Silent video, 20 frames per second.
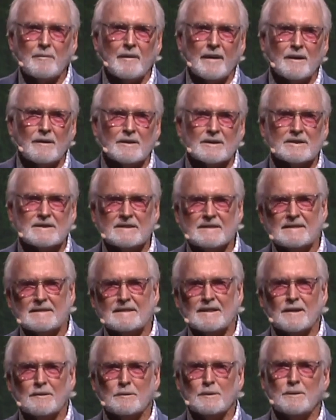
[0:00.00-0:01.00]
there was
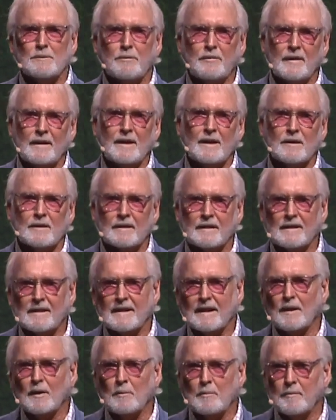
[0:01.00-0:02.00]
no one found to
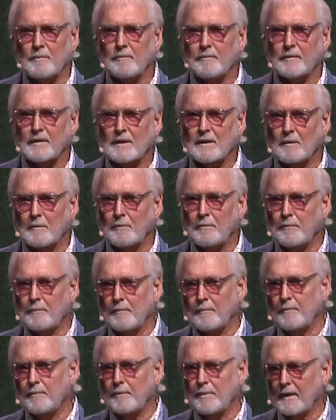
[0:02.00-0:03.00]
help
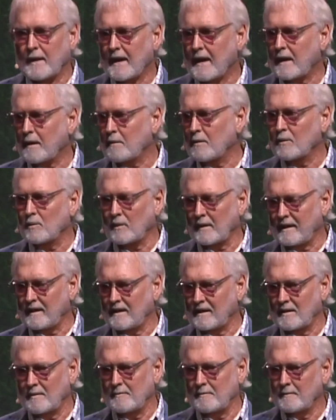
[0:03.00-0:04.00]
compatible with
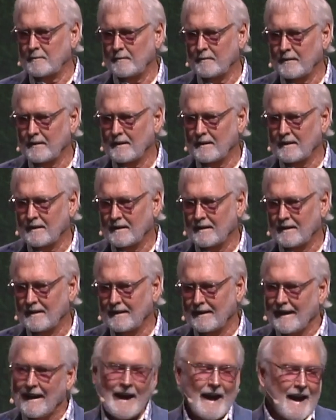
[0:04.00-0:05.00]
him.
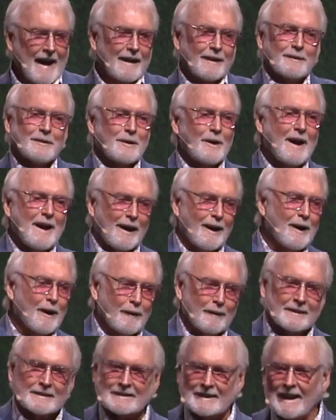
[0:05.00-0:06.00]
I don't know how
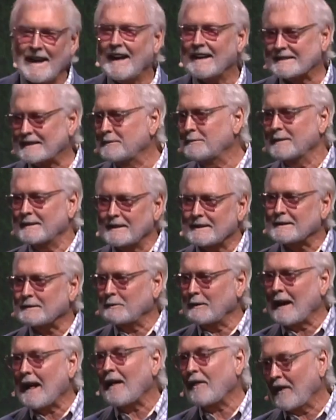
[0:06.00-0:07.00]
long this lasted, but this is
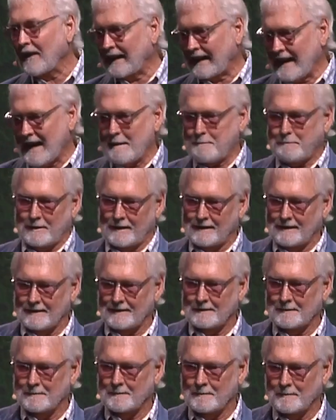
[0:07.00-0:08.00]
what I think happened.
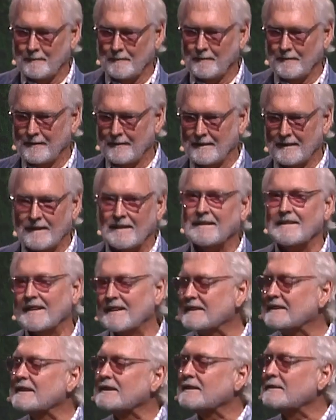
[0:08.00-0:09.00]

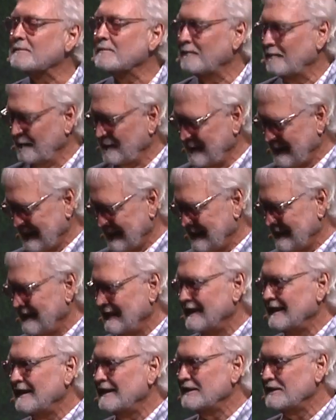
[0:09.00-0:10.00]
This is
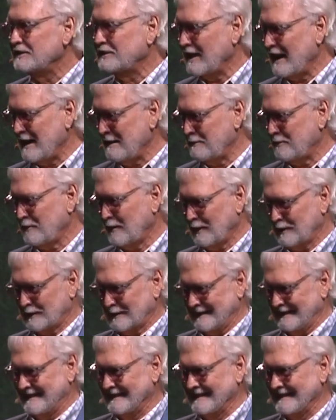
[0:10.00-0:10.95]
James' version.